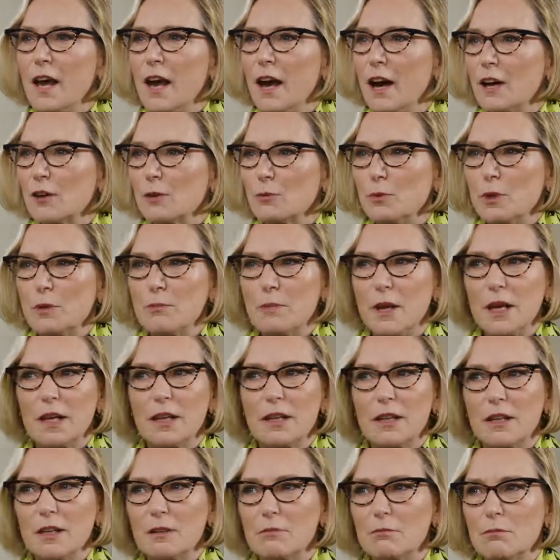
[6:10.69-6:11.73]
How do we
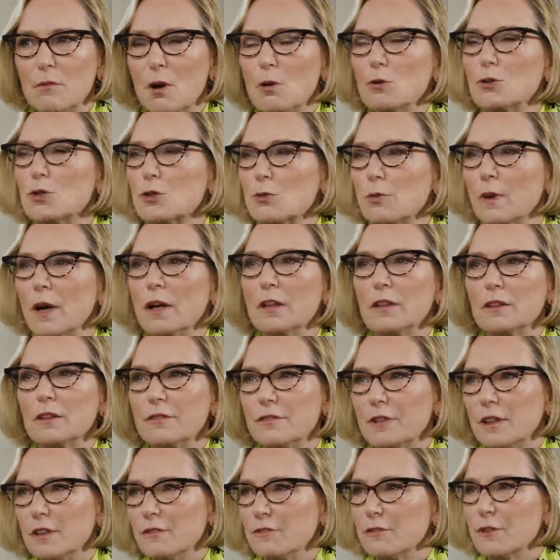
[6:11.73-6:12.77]
make it most
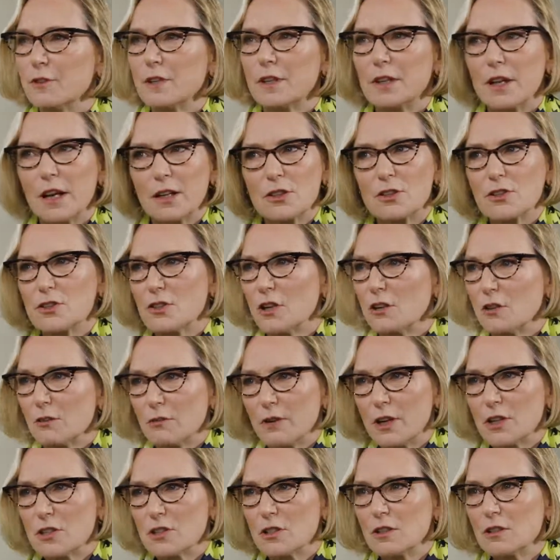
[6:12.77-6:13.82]
relevant for the next
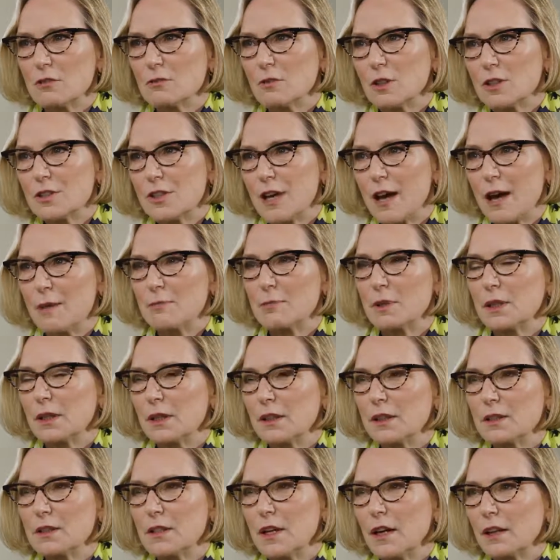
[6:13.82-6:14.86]
generation of what's happening
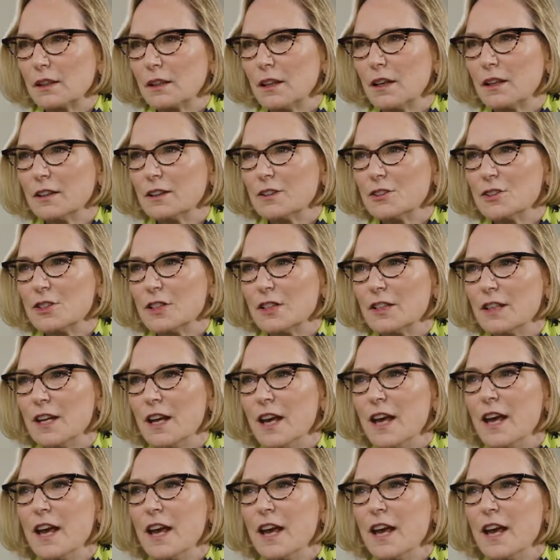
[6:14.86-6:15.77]
in technology?